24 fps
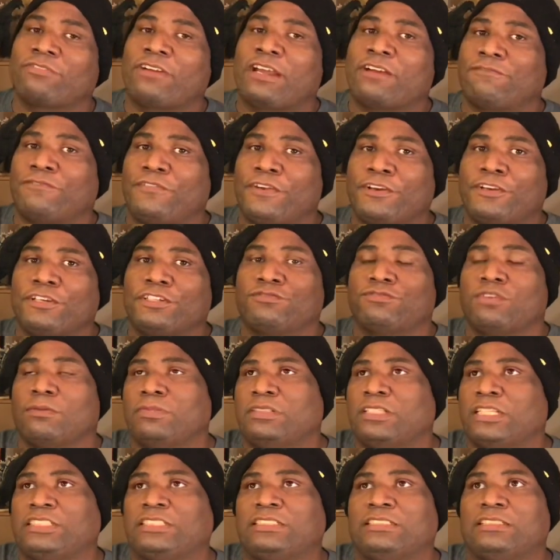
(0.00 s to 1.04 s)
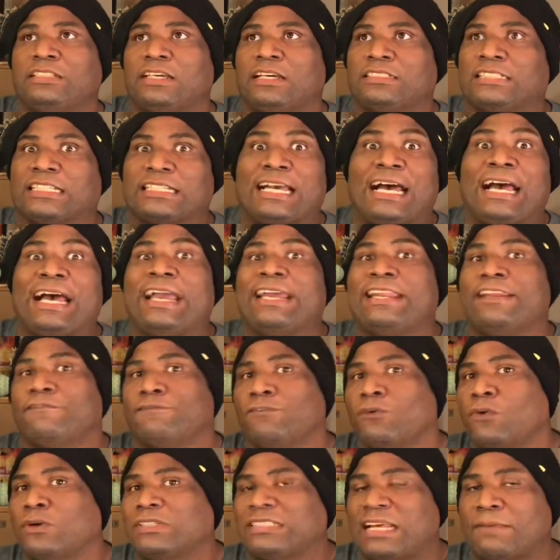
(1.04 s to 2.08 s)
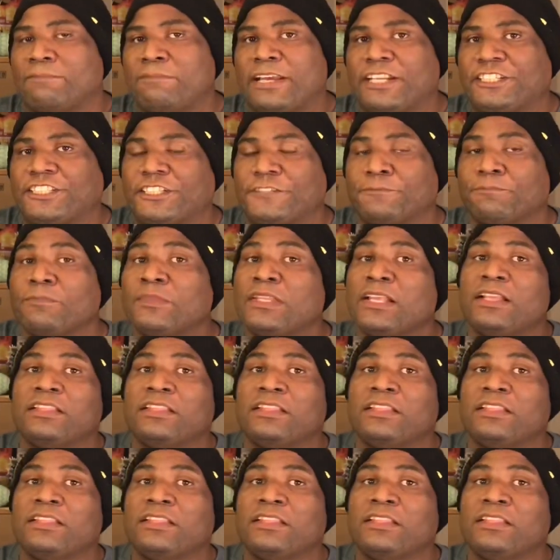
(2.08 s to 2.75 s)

figures from the Sakai 84, as I mentioned,